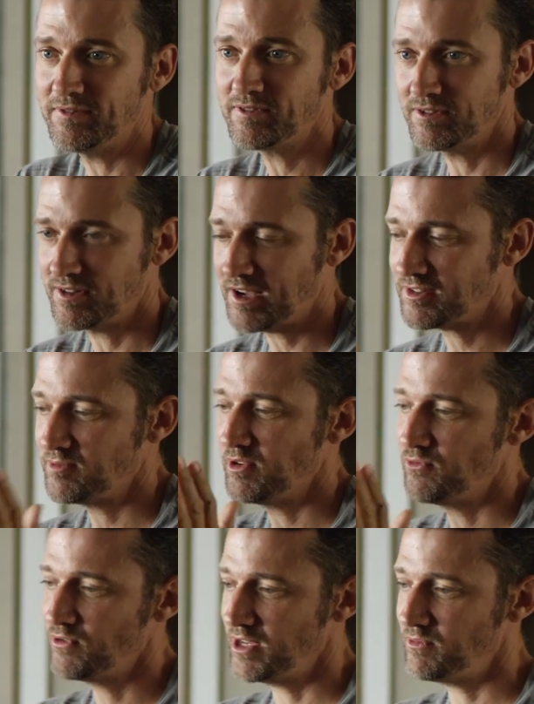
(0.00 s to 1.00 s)
So it has to be
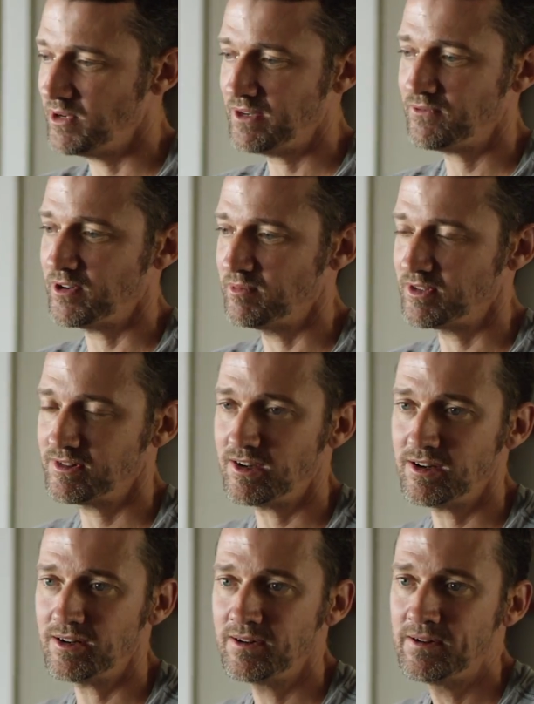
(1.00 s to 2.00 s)
win-win from the
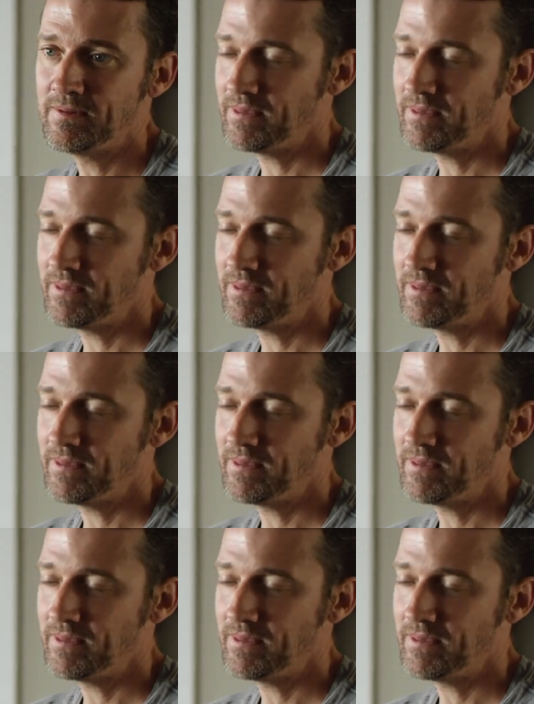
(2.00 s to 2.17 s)
start,